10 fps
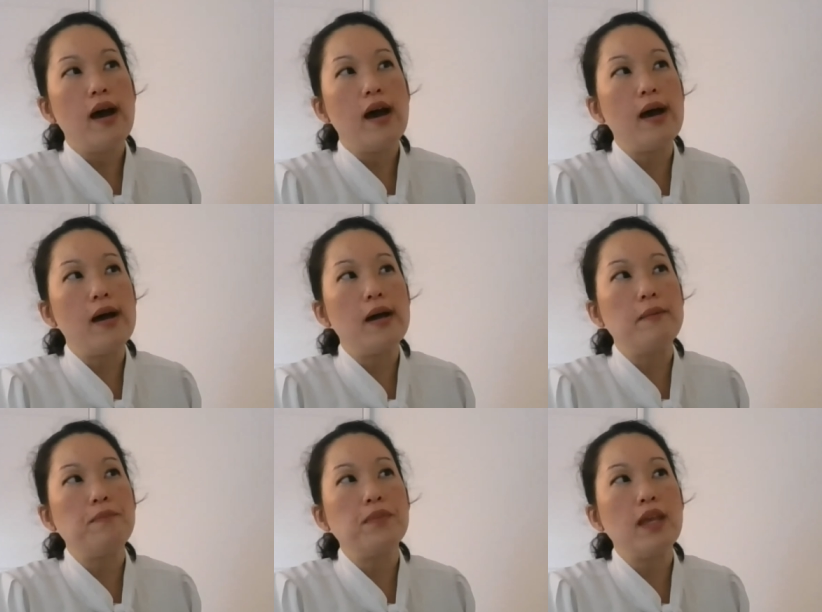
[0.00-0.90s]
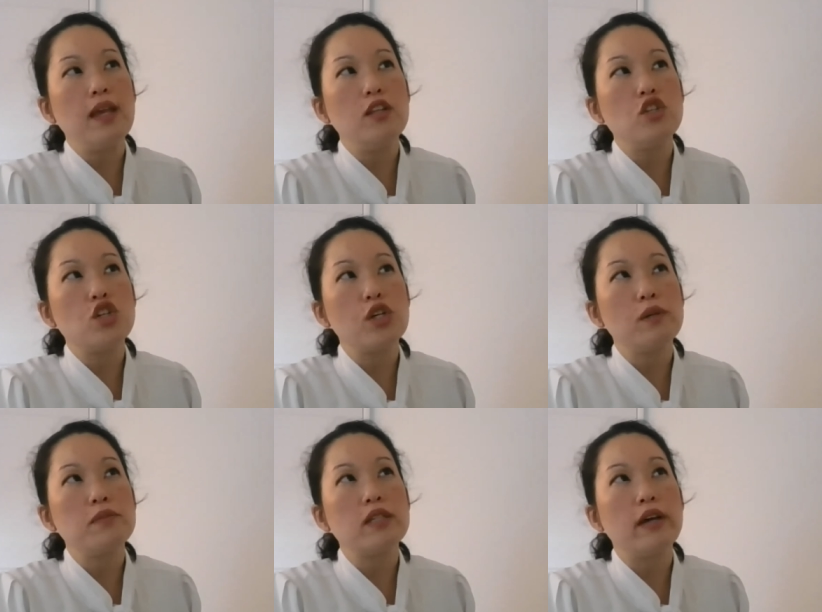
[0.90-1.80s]
um, in
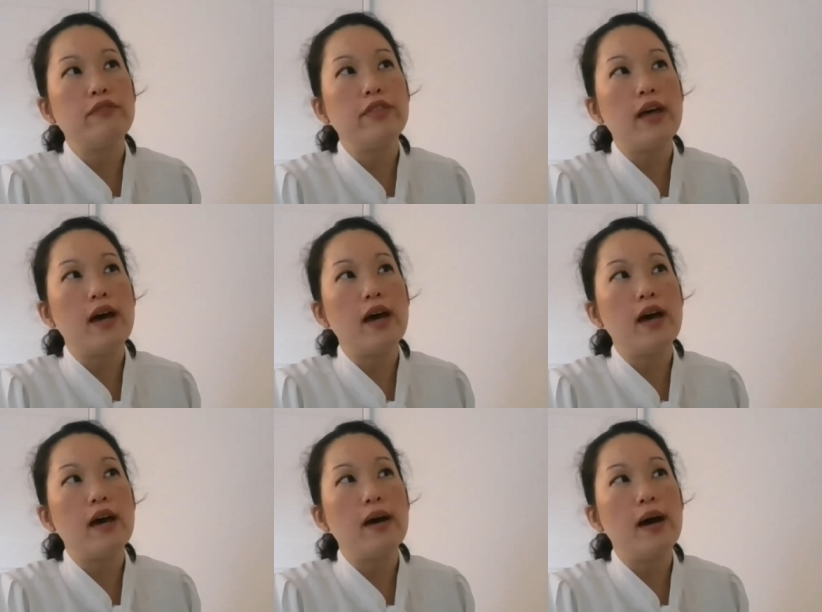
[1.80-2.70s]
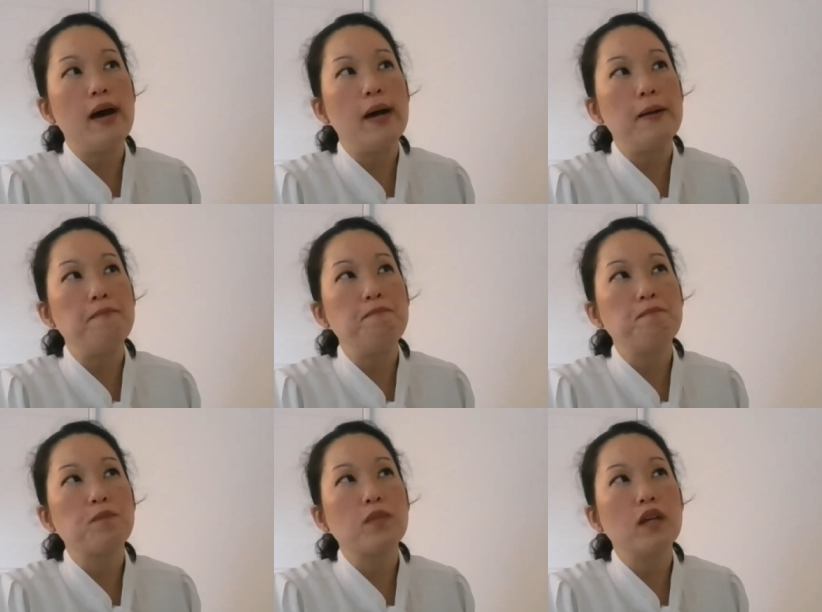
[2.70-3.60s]
terms of the,
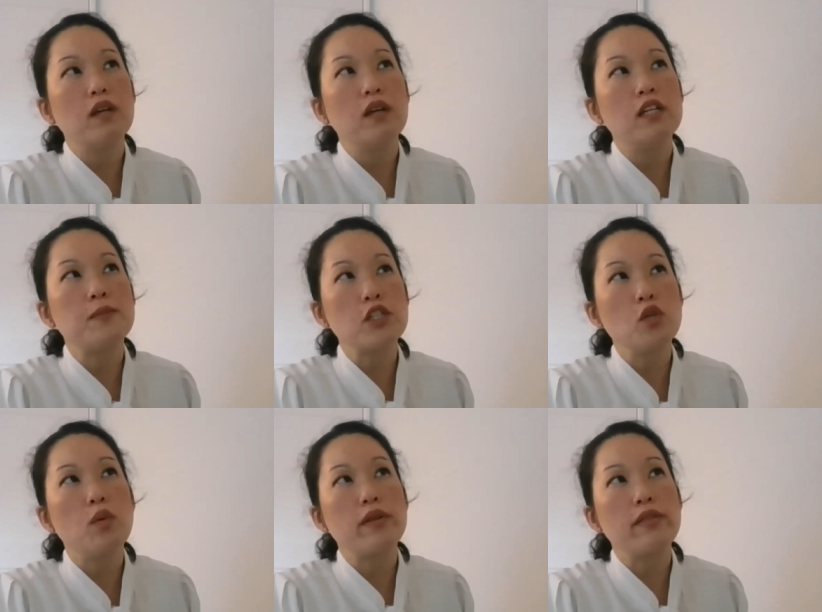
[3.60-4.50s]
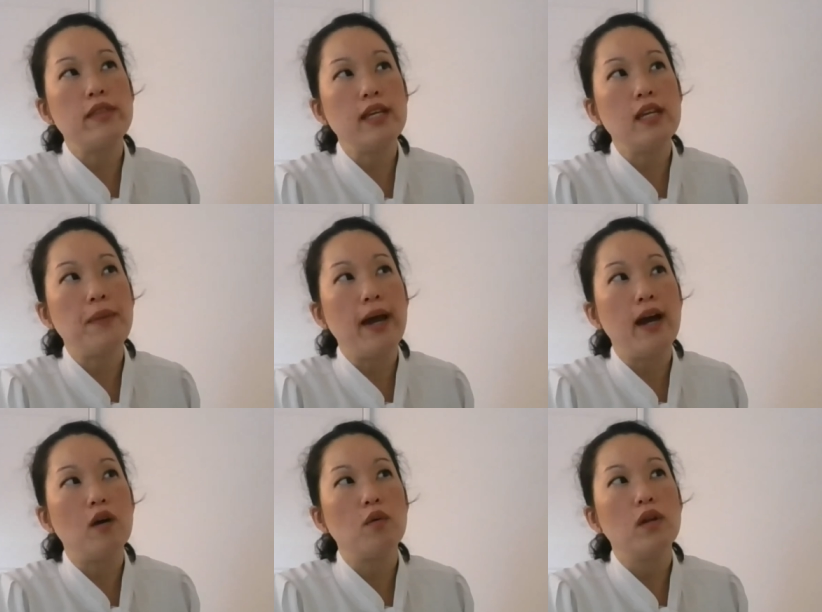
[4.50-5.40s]
um, especially when we're thinking
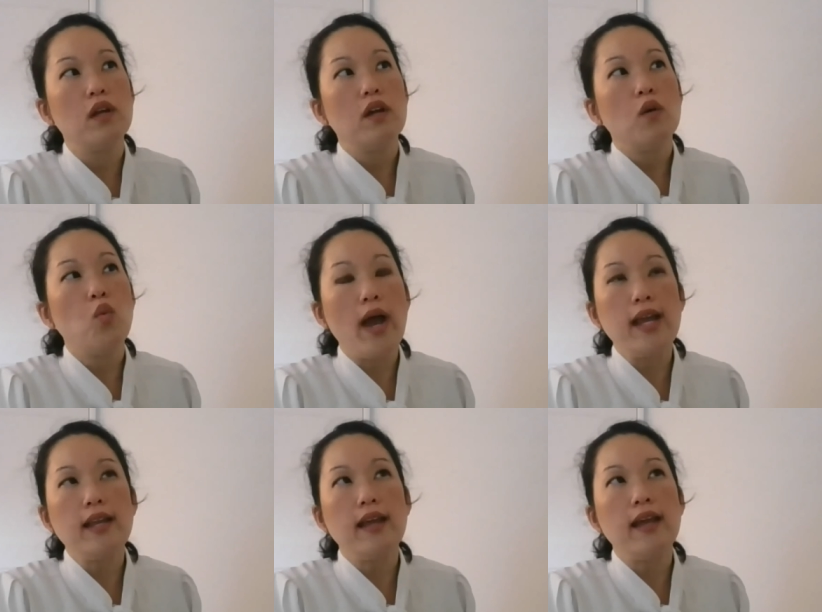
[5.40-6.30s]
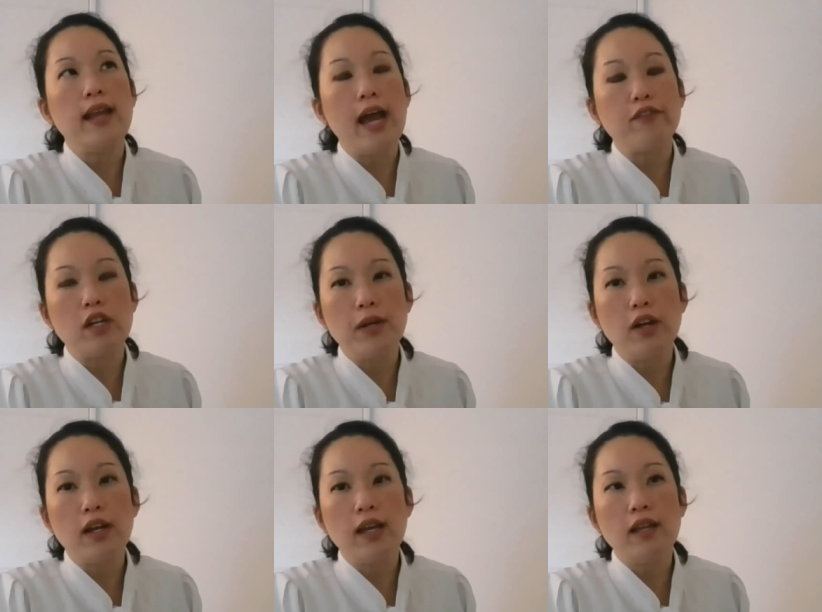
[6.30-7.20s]
about white and
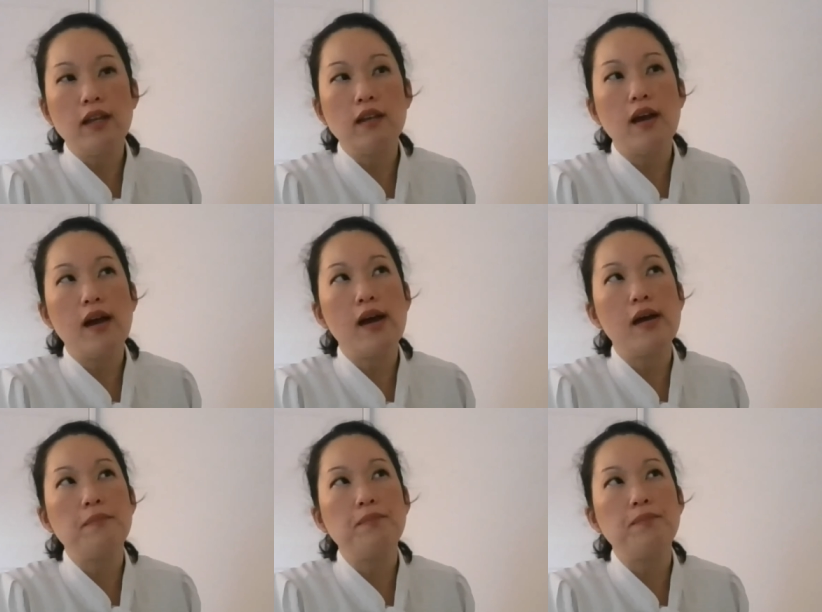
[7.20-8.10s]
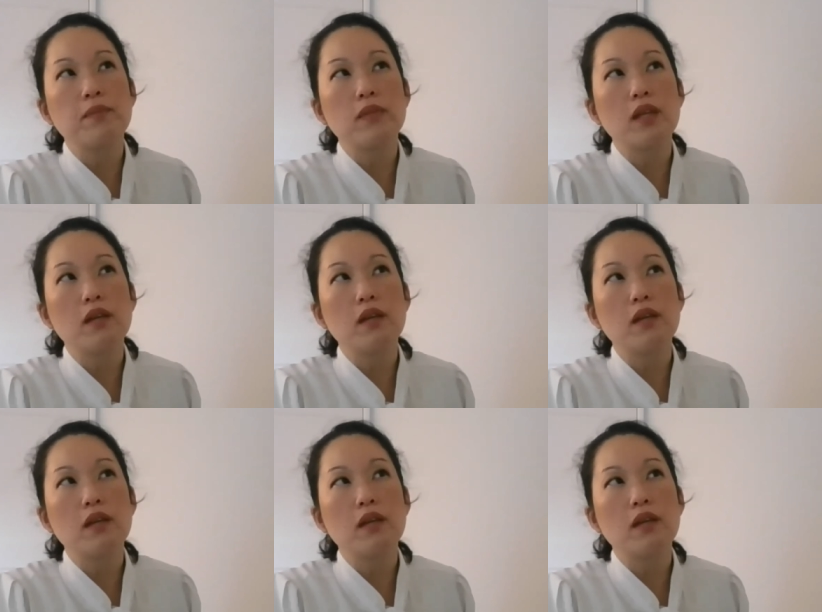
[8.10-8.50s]
African-American um,